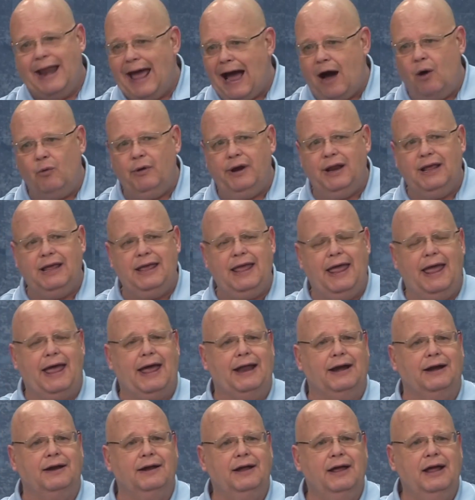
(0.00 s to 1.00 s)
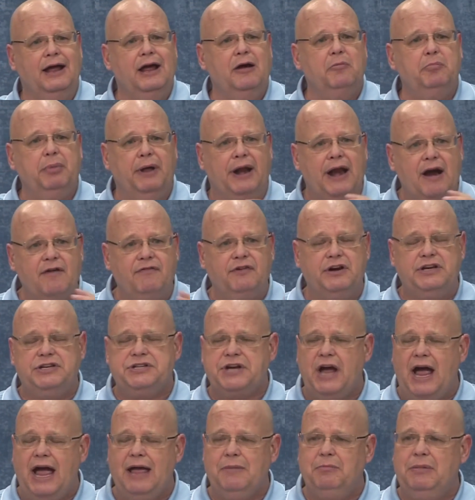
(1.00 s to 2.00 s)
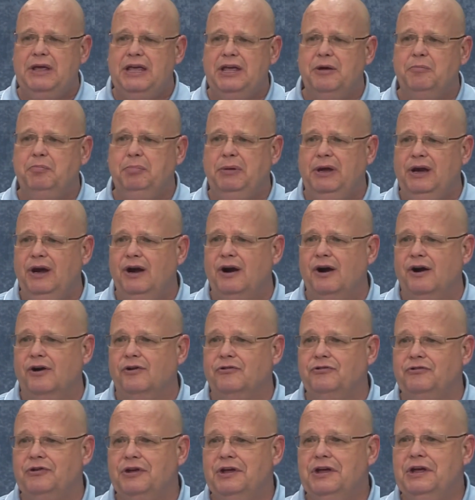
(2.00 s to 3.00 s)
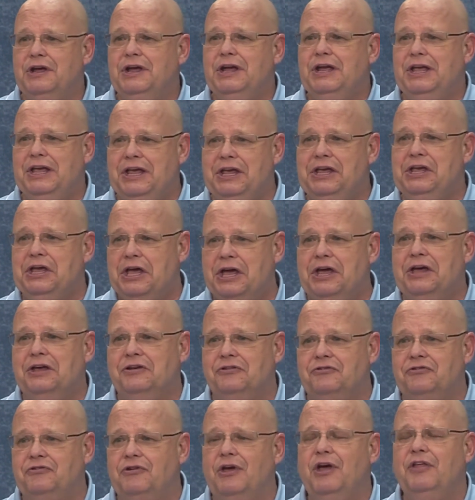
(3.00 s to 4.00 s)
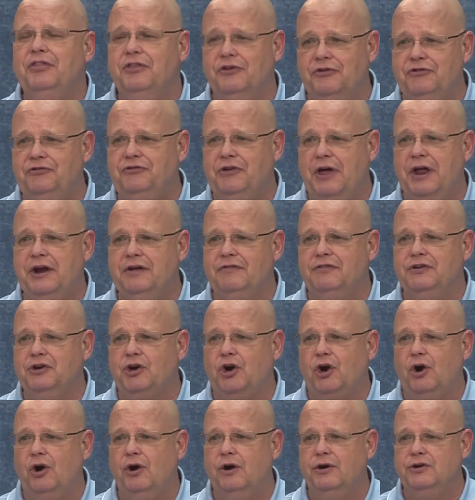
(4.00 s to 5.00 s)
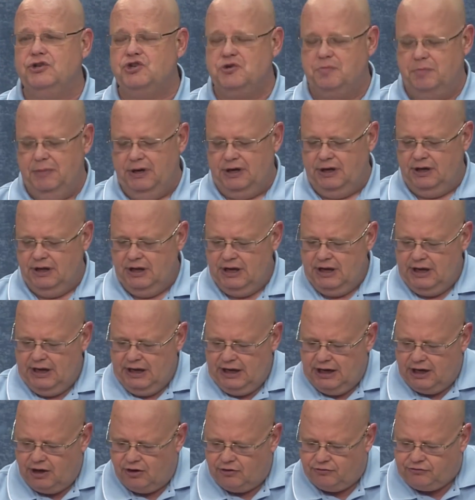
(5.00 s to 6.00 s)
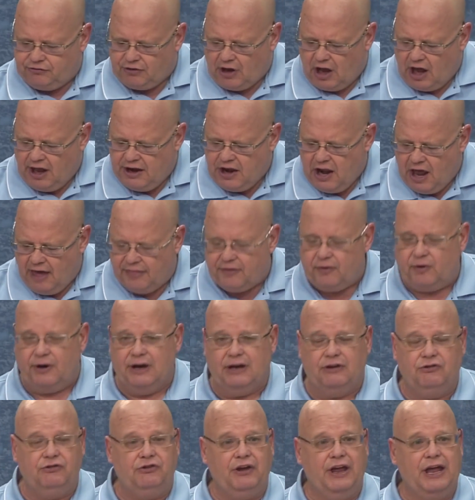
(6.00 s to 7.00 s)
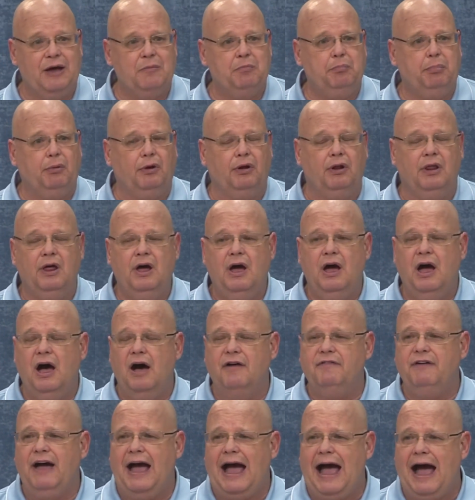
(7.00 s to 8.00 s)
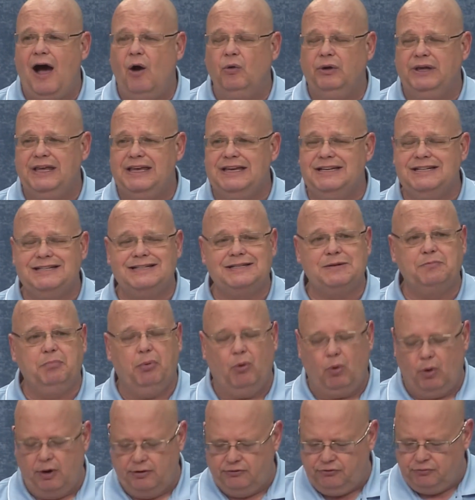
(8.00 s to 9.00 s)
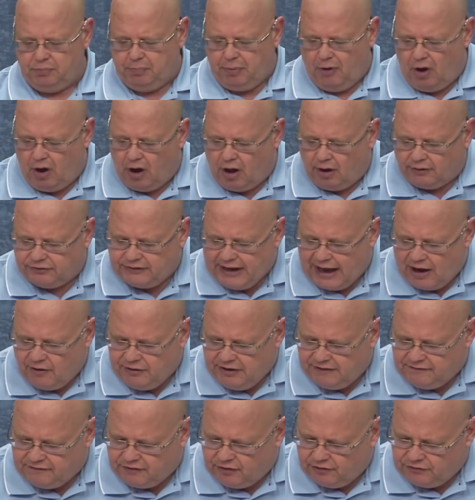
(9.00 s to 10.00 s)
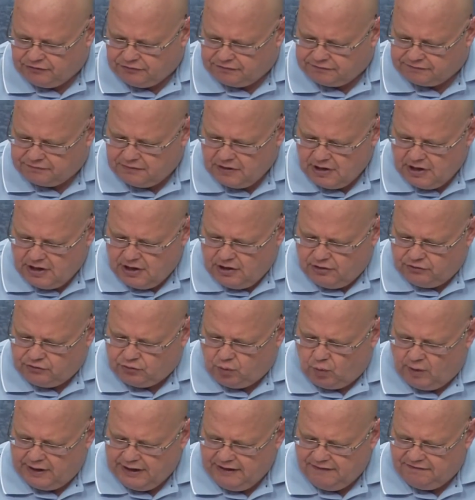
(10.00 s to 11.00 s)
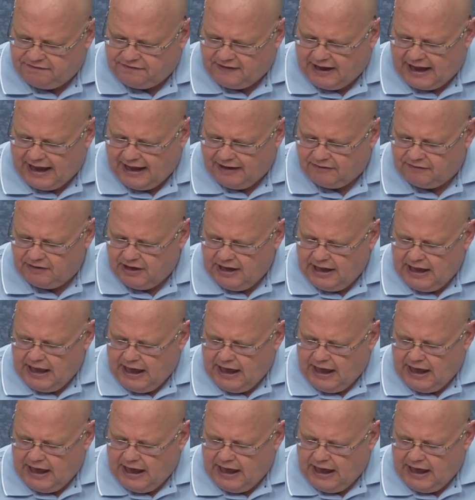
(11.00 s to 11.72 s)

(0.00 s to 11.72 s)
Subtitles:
now and again, but every time he appears, he is the son of encouragement. Here's another example of how he supports Paul. Down in verse 25,